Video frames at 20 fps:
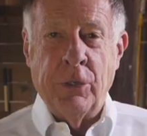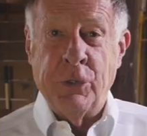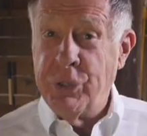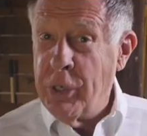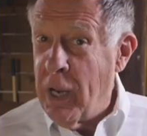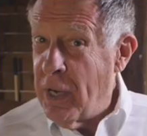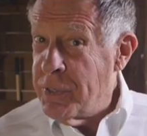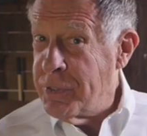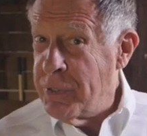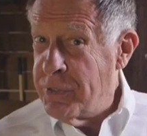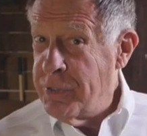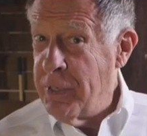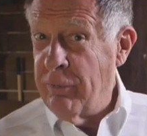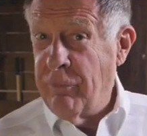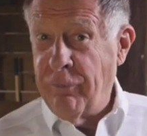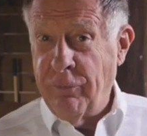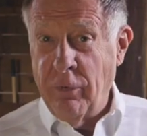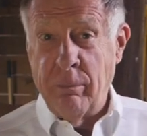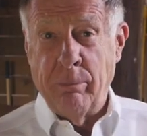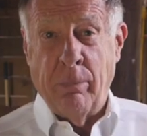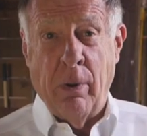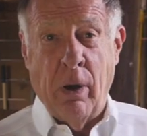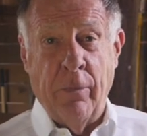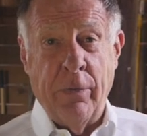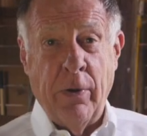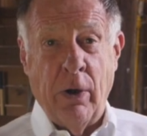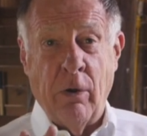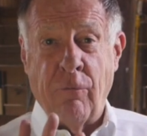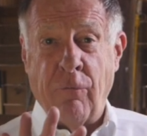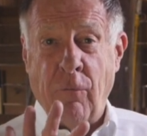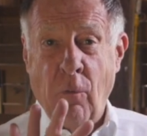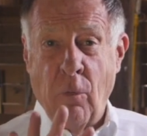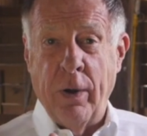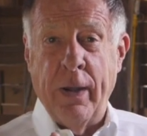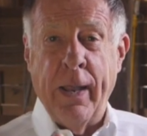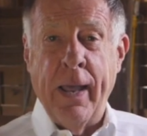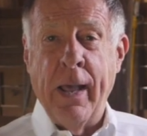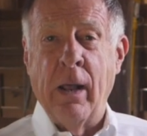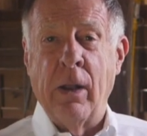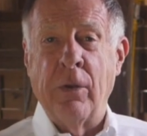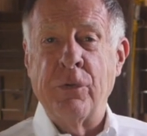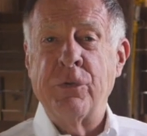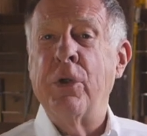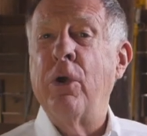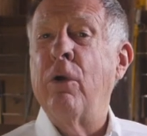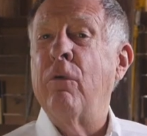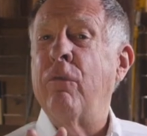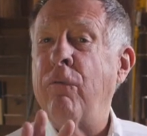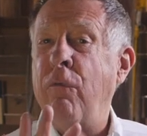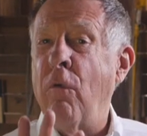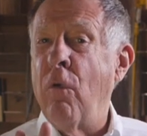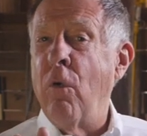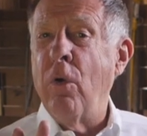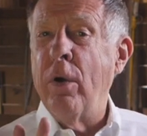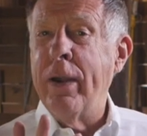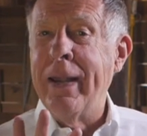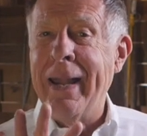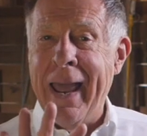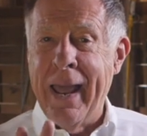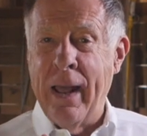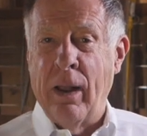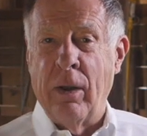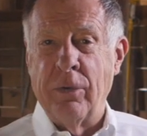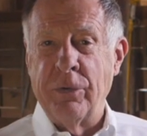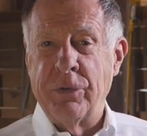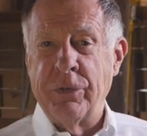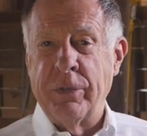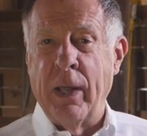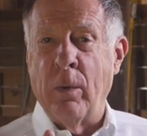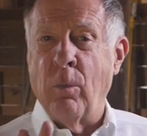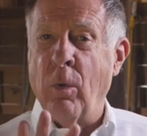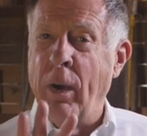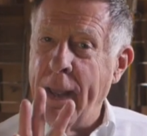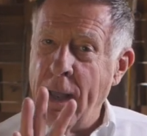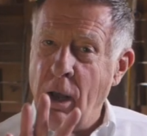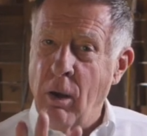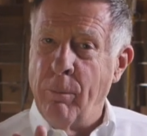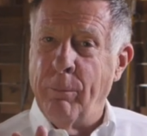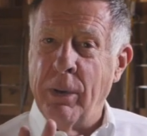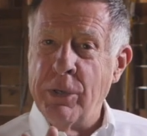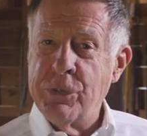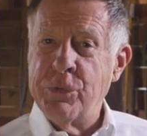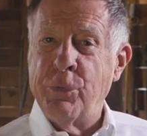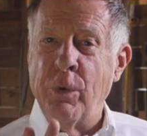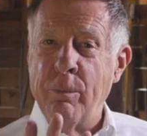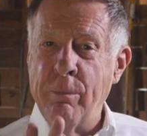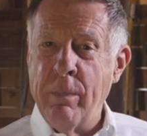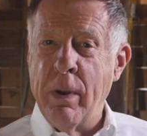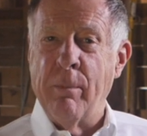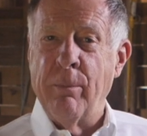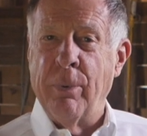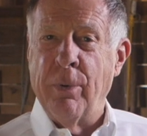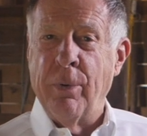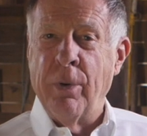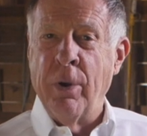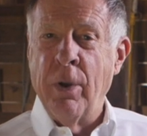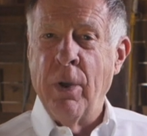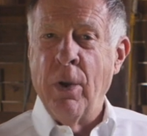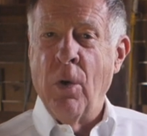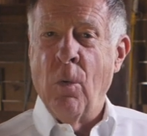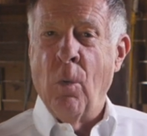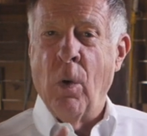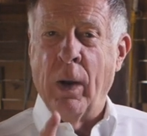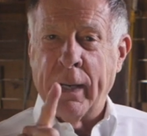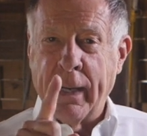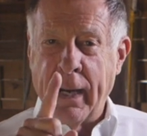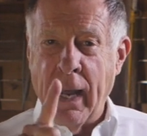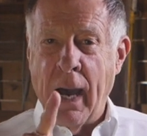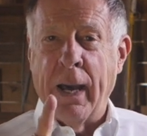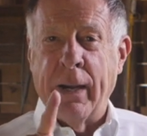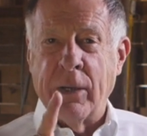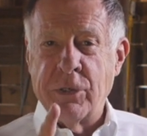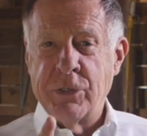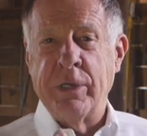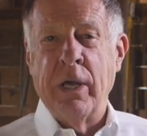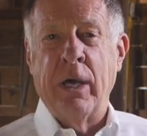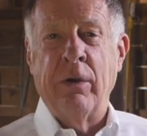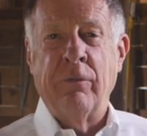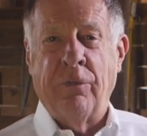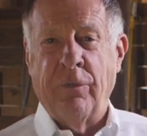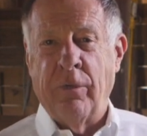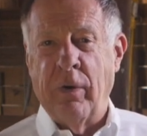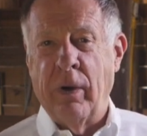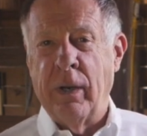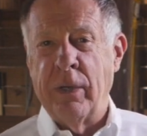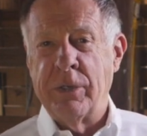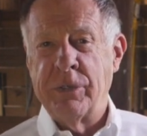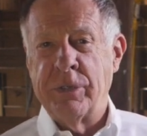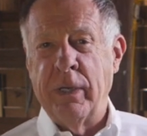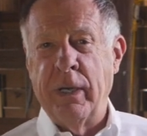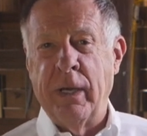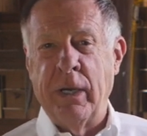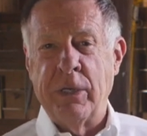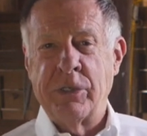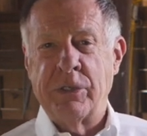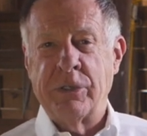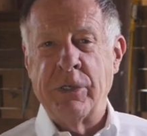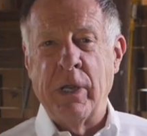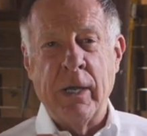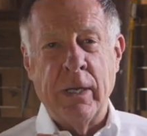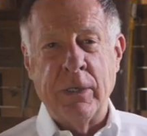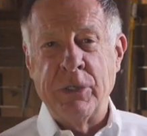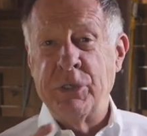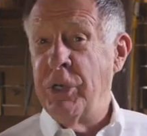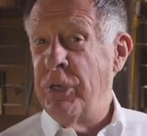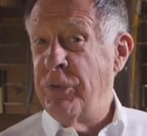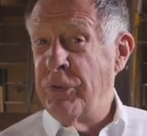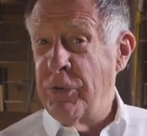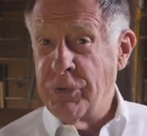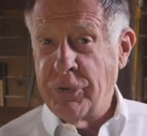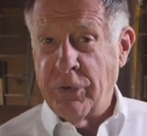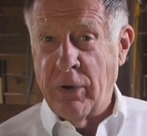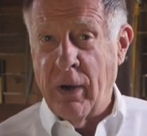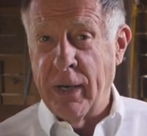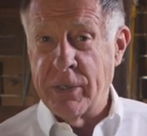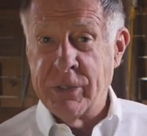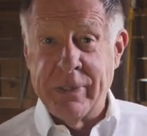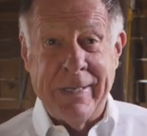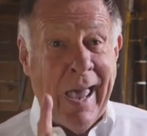Just as in football, there are four downs. There are four downs that will help us remember what God has done for us in his son, Jesus Christ.